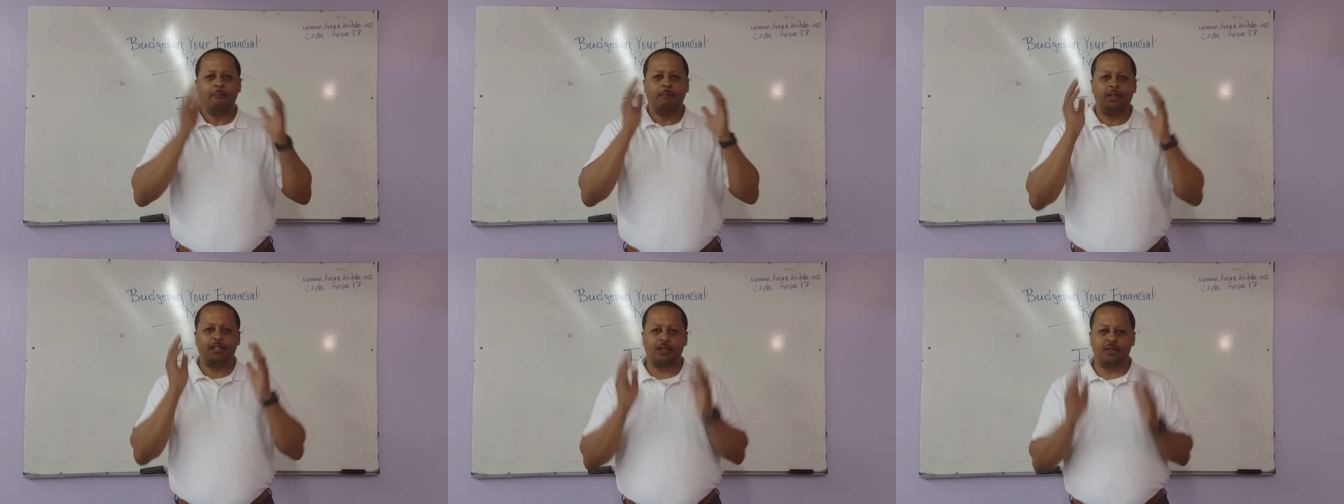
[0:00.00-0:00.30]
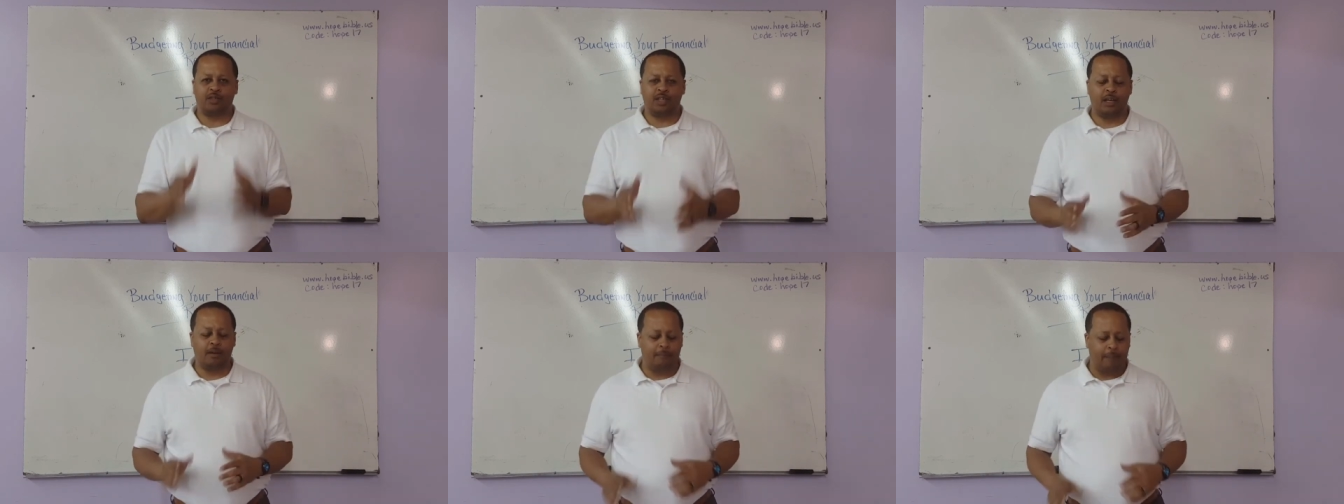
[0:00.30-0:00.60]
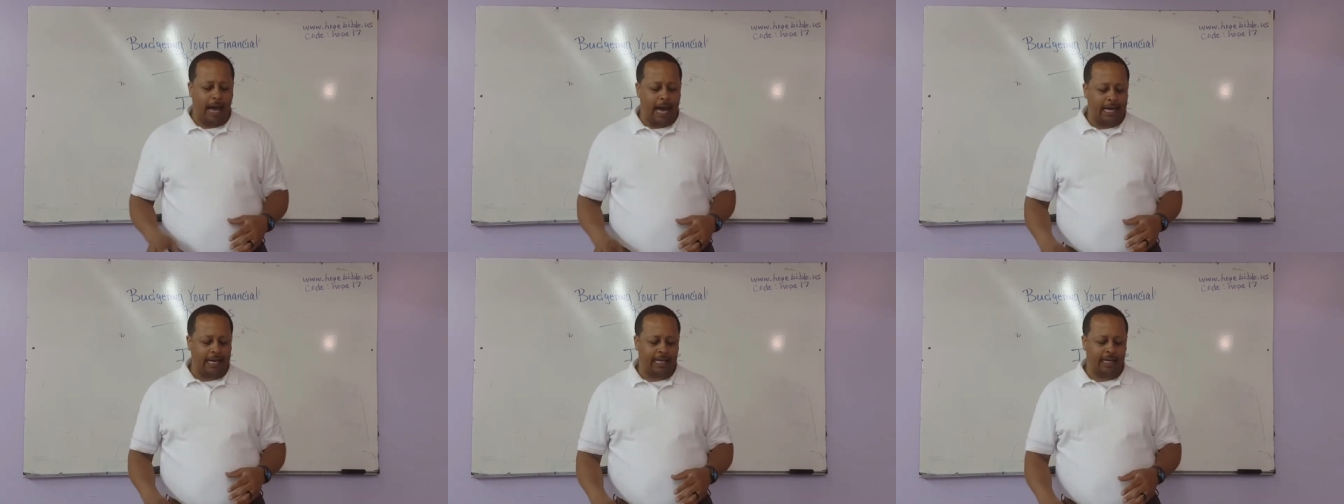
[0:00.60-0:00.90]
but you still
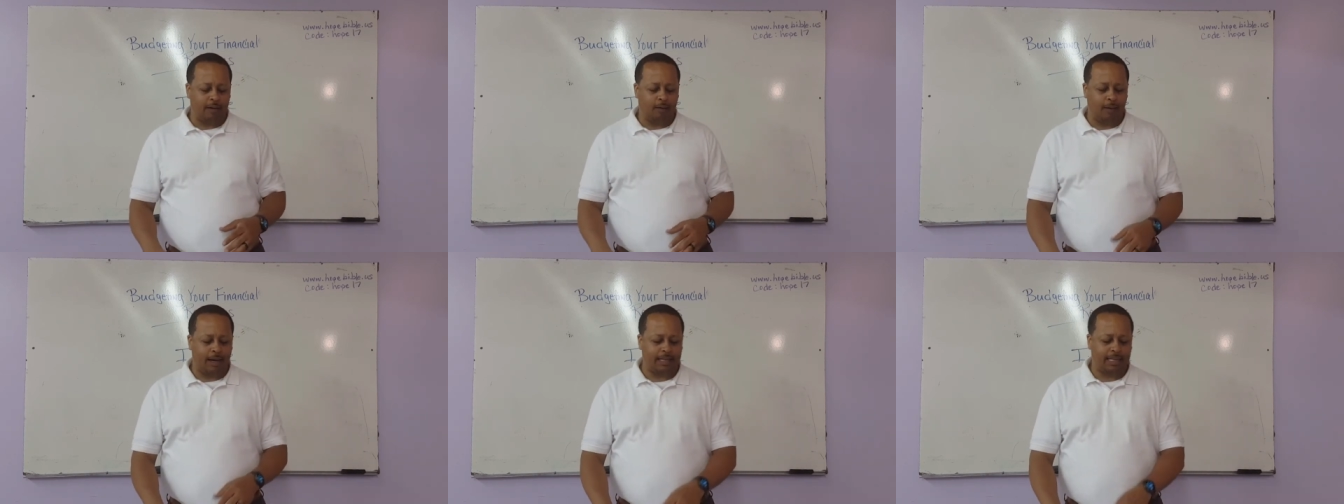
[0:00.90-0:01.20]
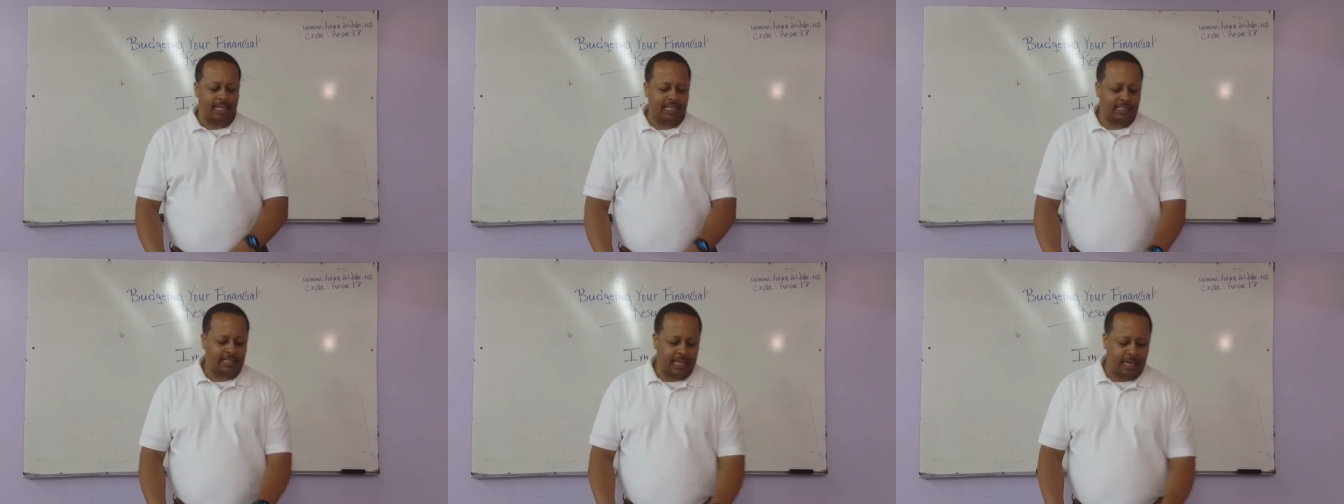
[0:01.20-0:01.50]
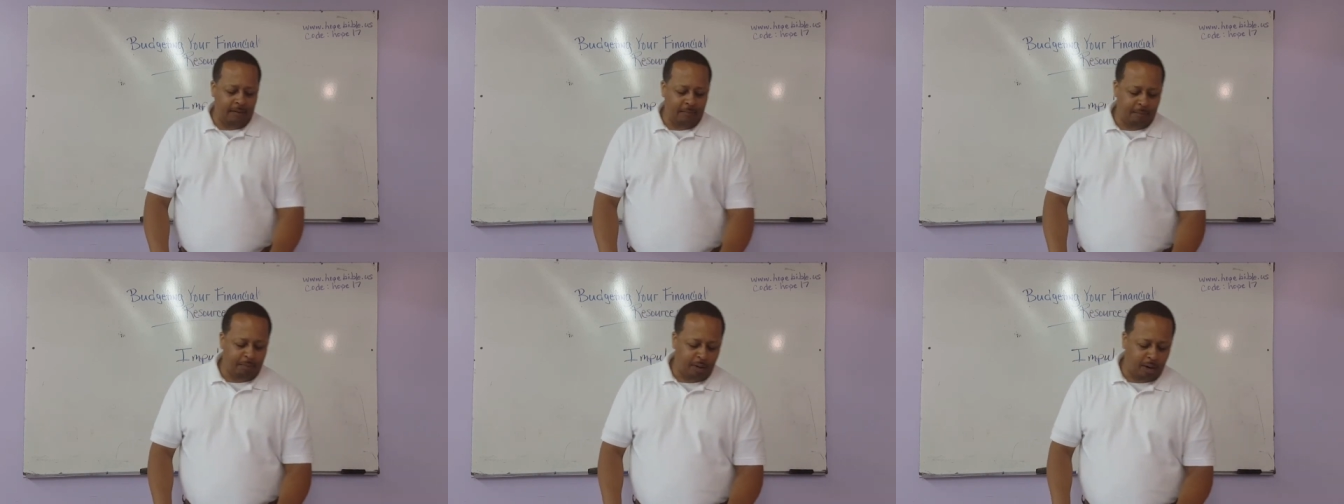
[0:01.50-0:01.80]
buy it anyway. That's
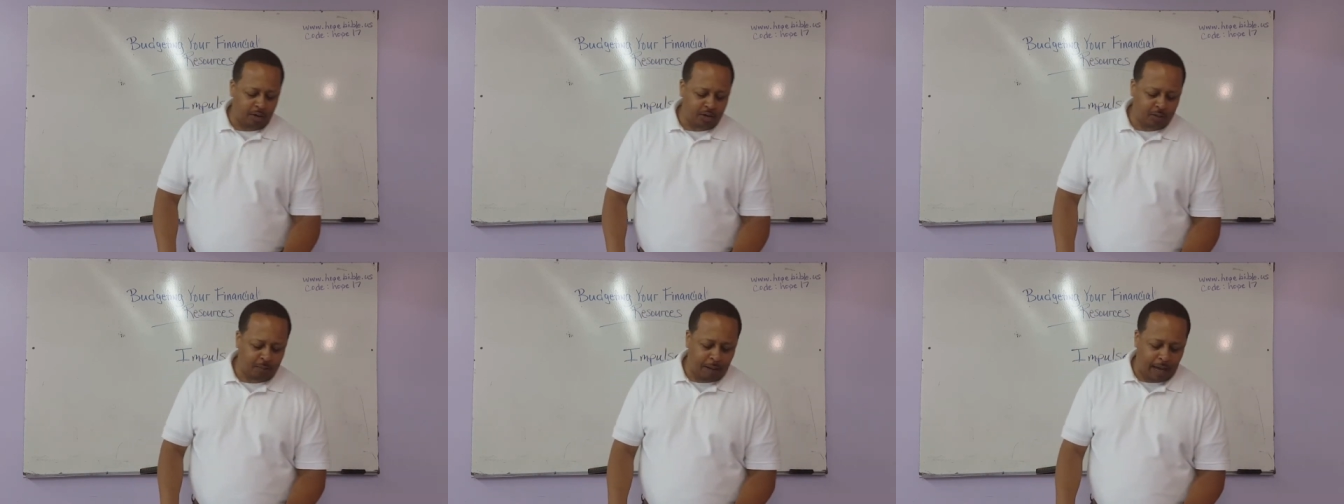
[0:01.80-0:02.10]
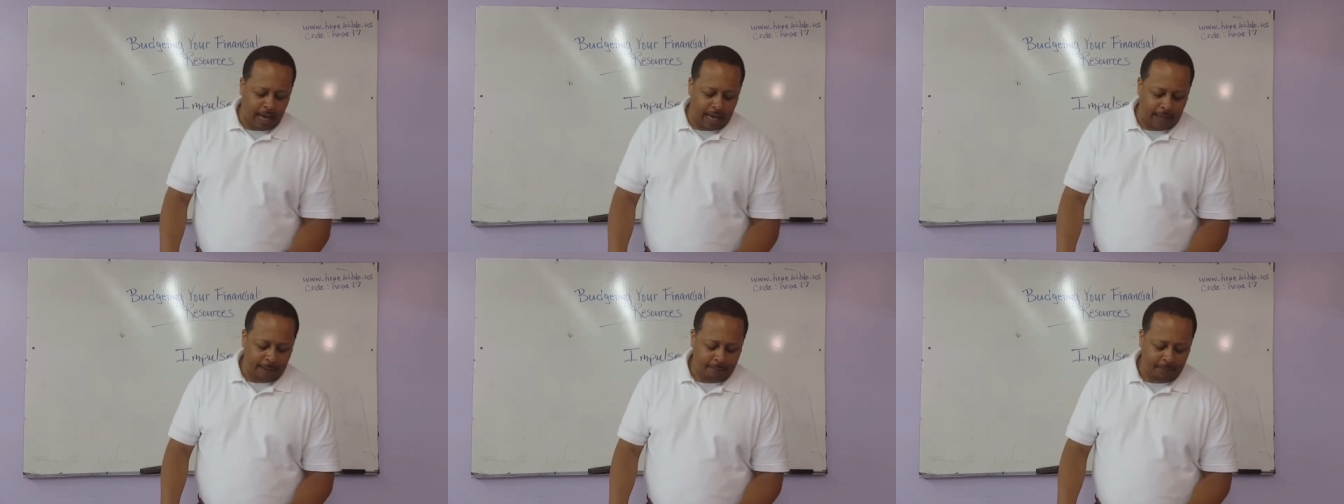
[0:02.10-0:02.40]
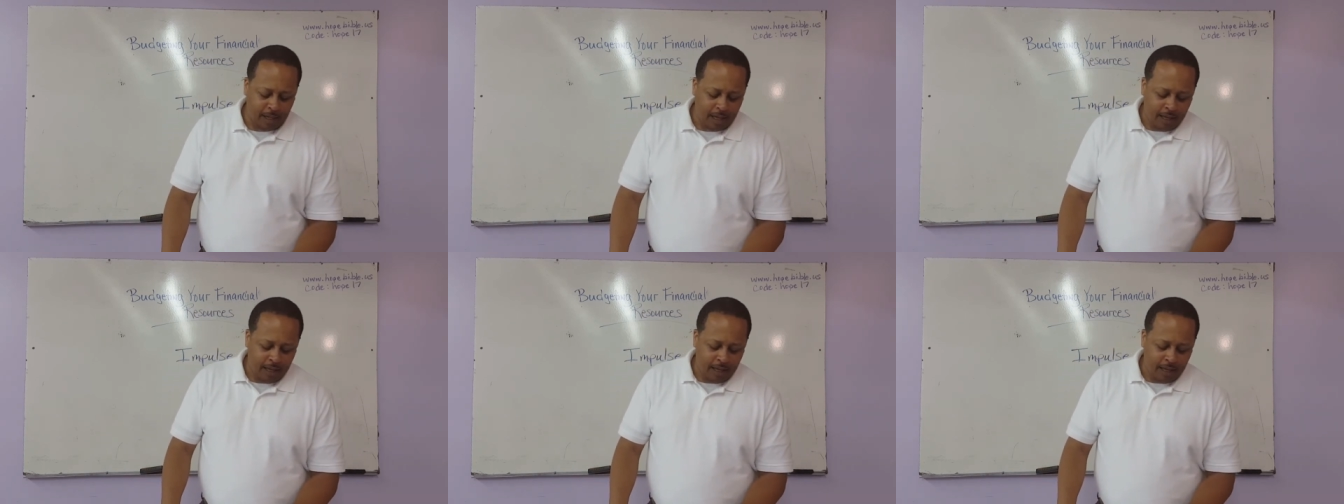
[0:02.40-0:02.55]
impulse buying.